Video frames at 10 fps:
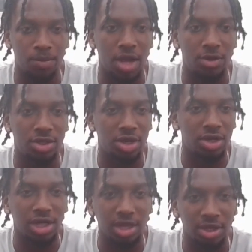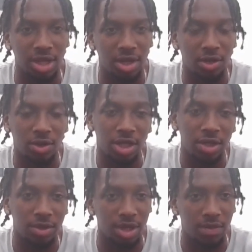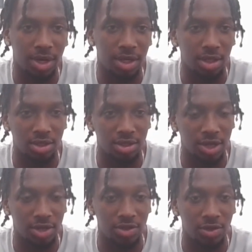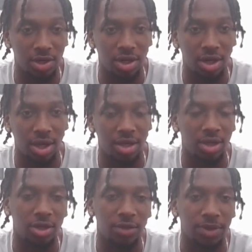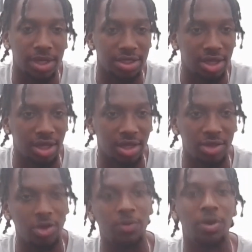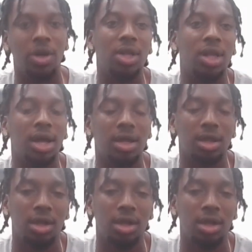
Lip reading: was starting to hear like, oh, he might look elsewhere, and the Big Ten they throw the ball a lot,